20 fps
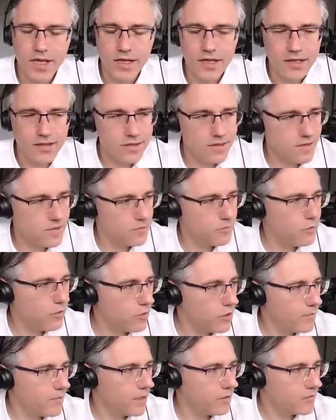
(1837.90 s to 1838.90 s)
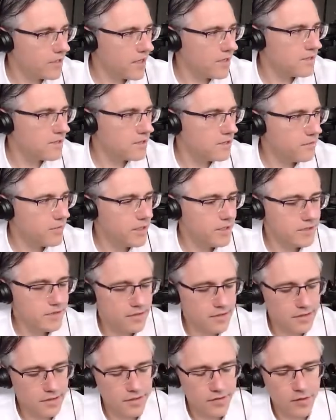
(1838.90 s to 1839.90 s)
This is more about
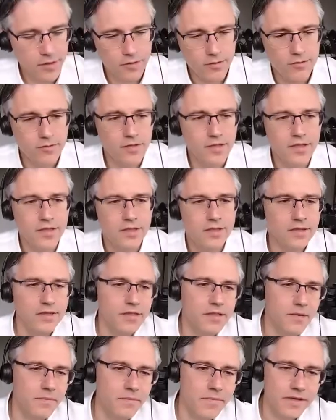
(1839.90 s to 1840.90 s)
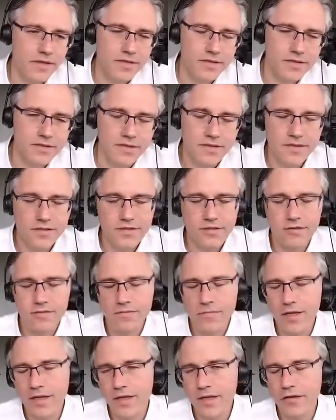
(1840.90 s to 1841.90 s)
estimating, the ability to
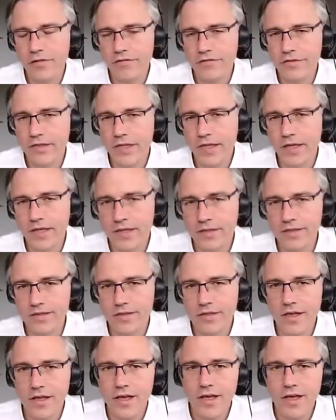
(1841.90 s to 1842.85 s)
pay off debt,